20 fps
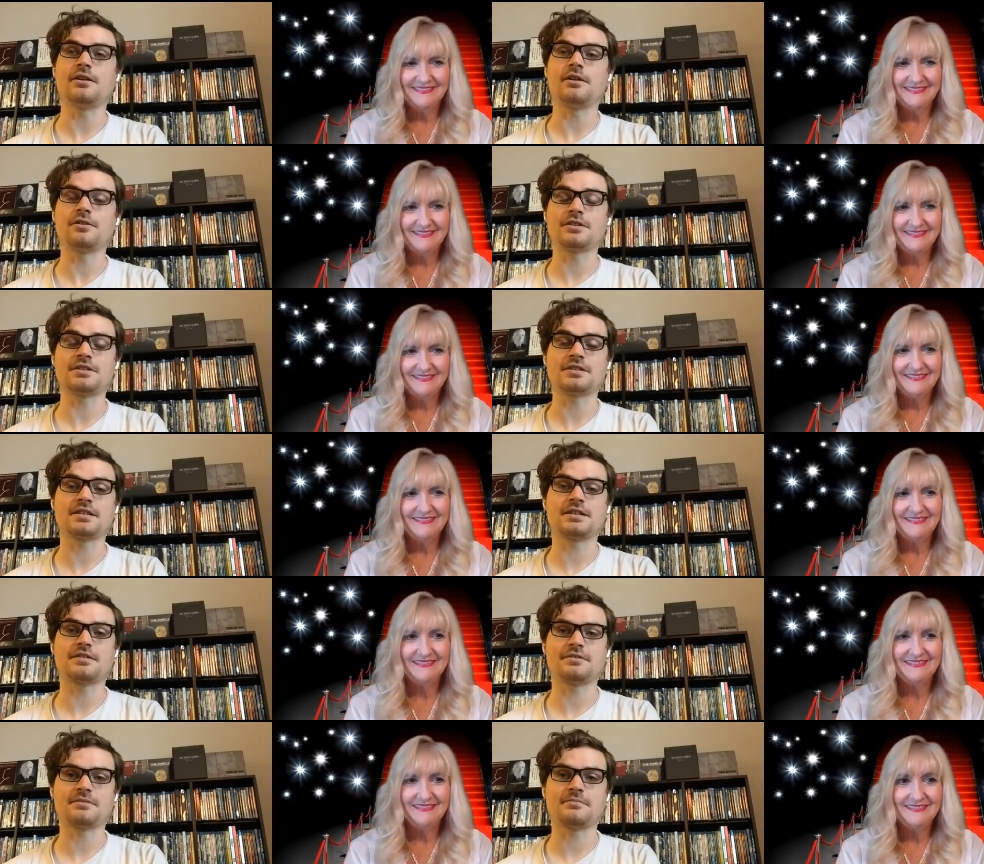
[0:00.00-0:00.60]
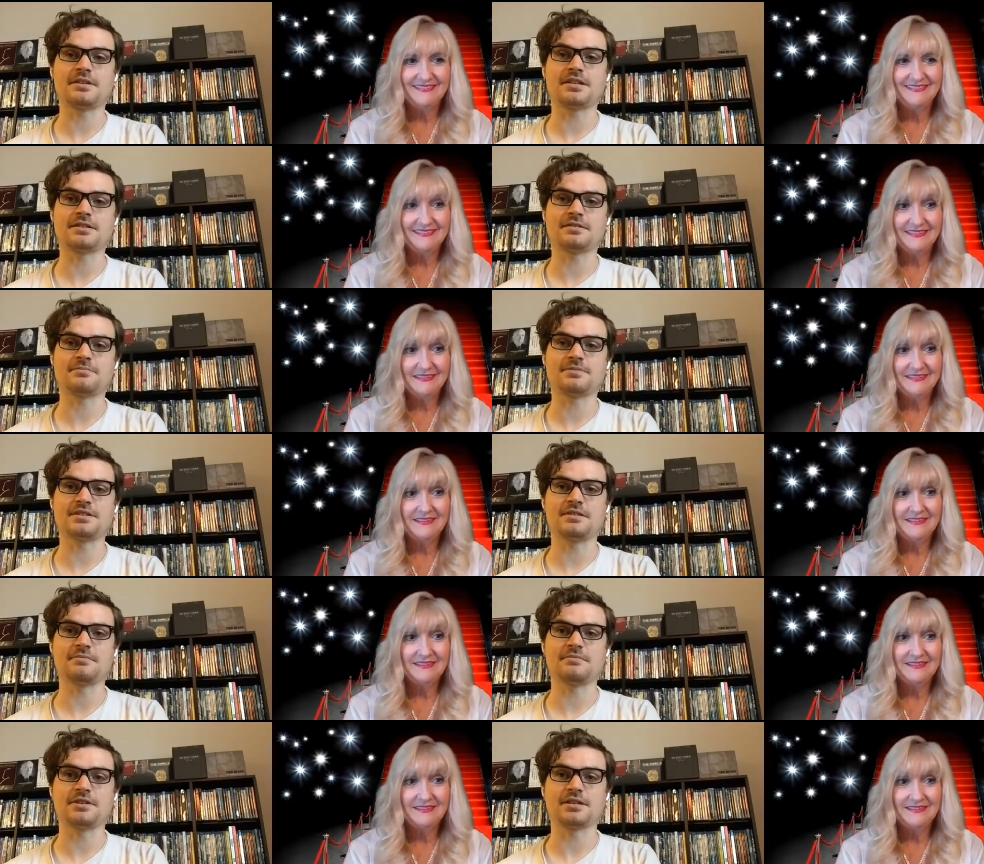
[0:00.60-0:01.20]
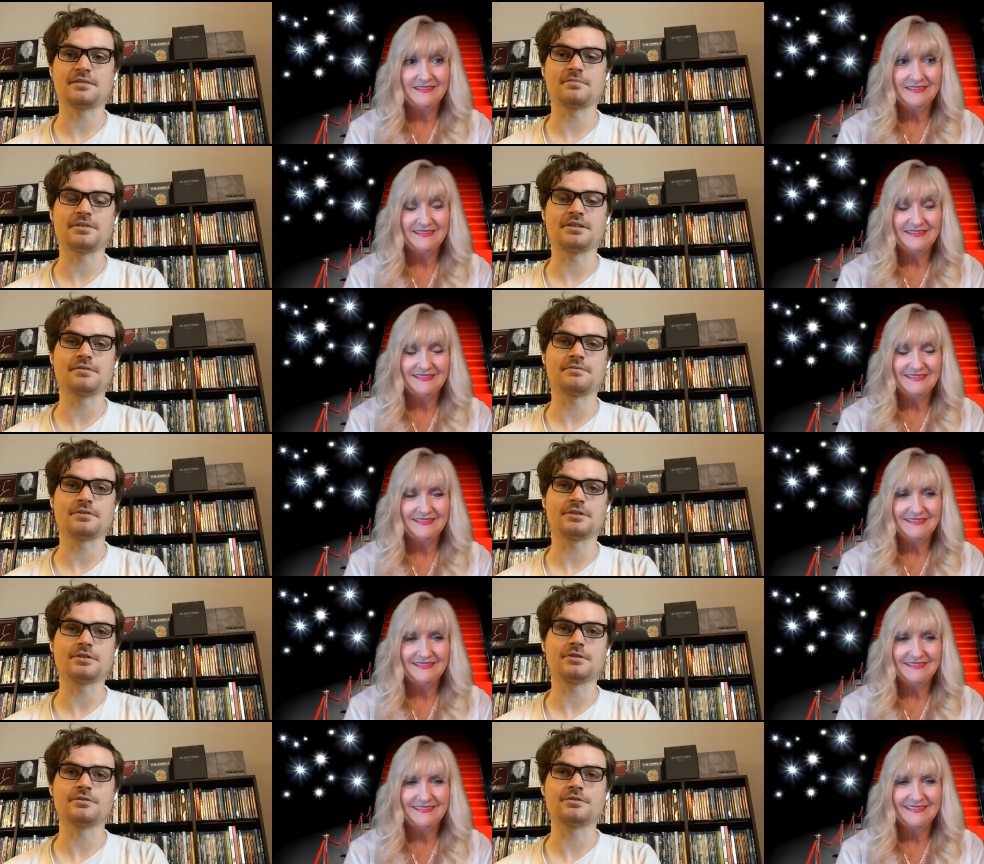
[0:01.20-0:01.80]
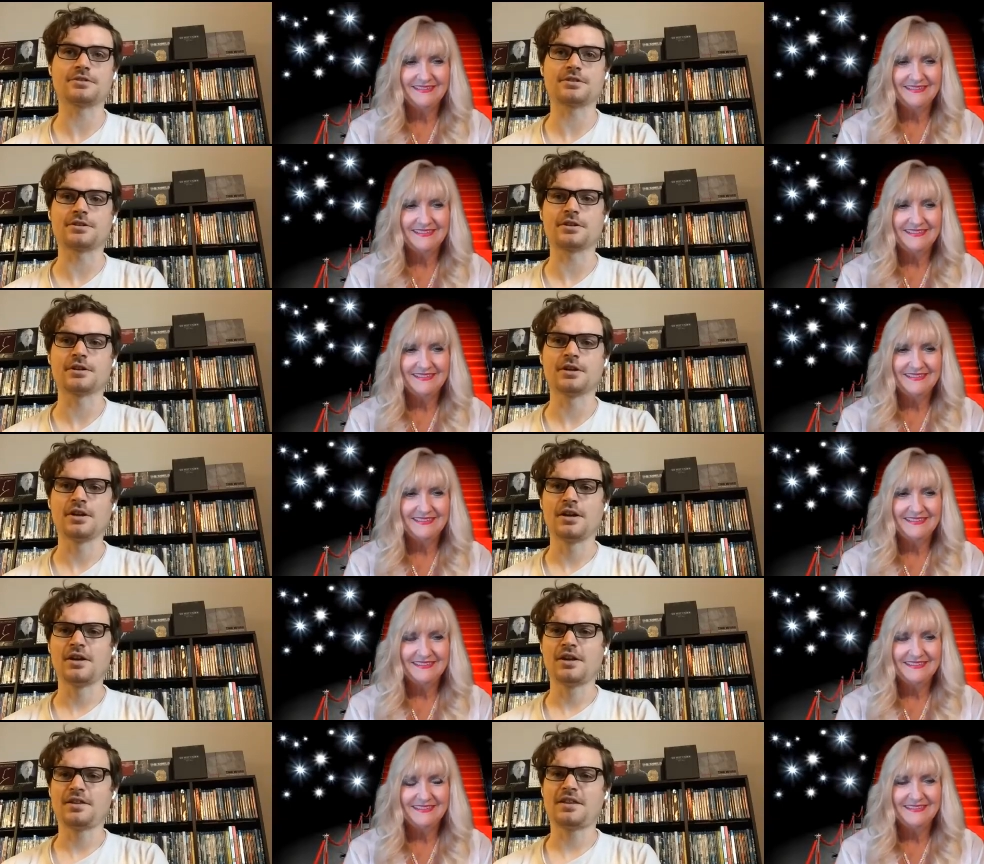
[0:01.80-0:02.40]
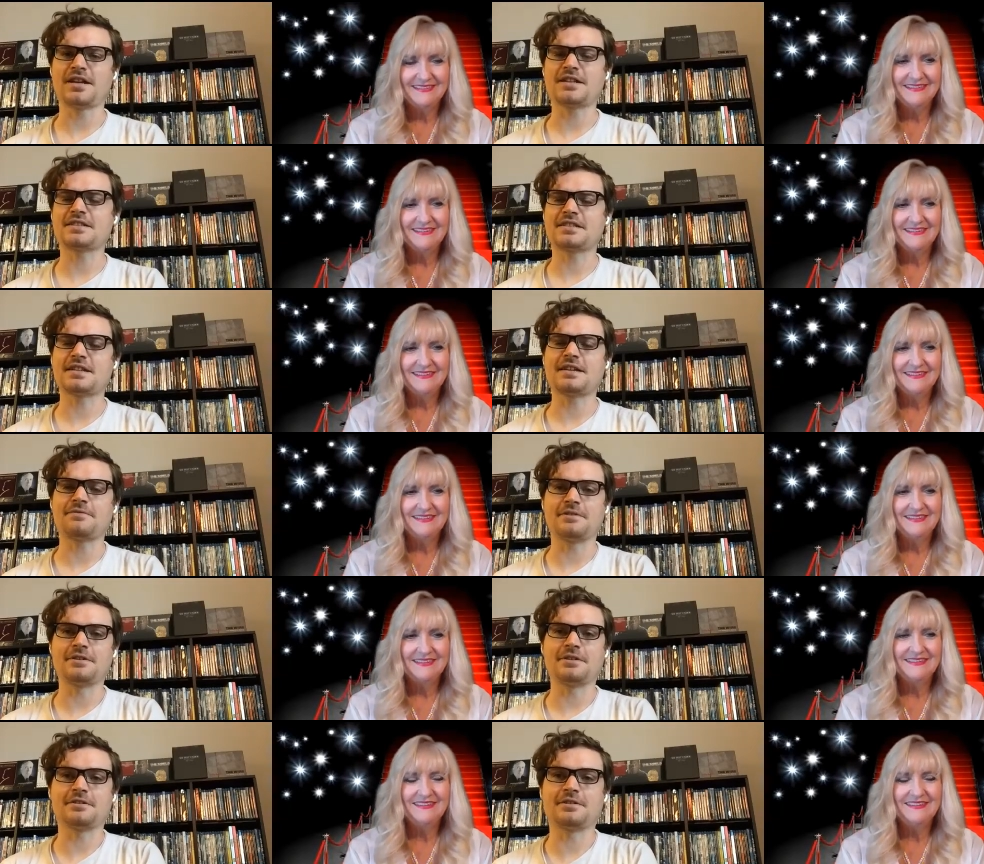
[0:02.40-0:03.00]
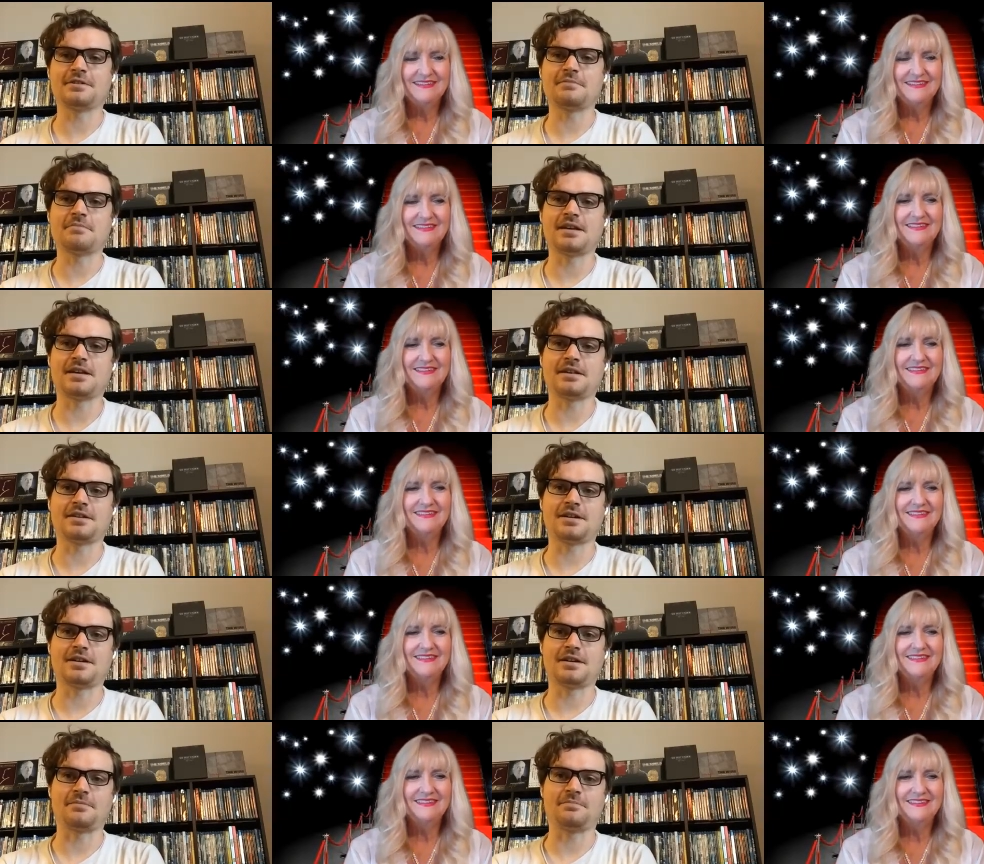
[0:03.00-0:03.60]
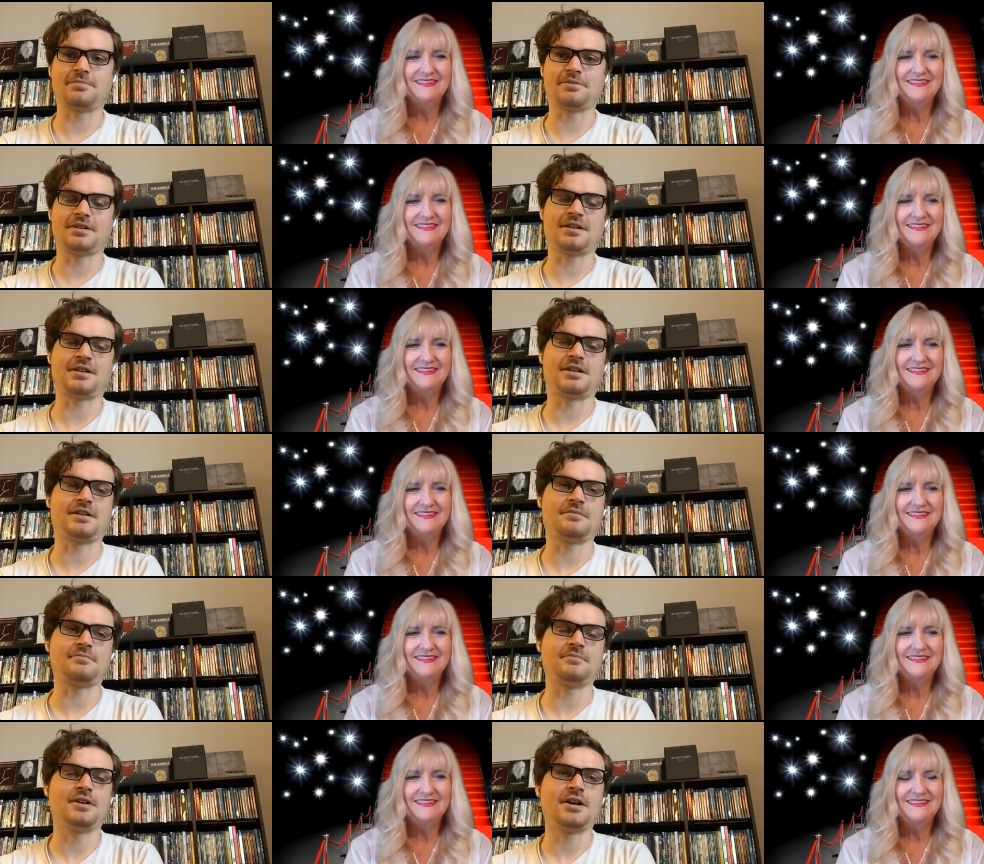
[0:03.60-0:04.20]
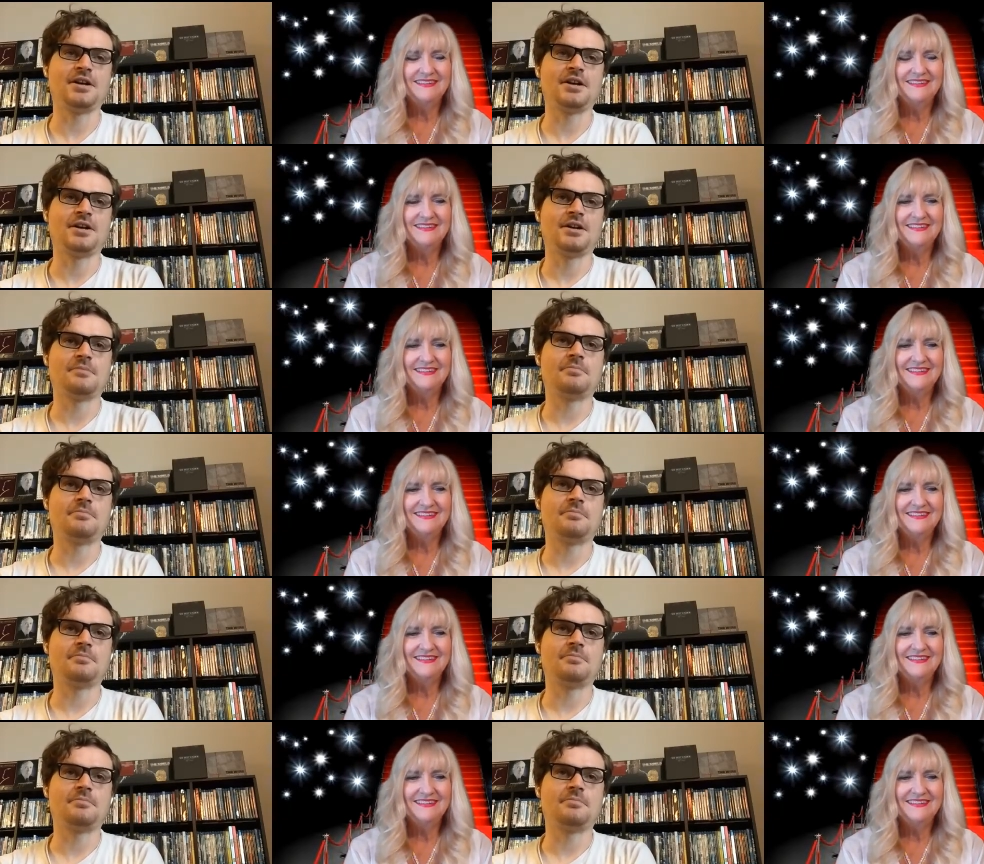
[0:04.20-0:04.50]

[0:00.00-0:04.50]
Speaker 1: All the stuff that makes him seem like a bit of a loser, that's definitely made up. Um,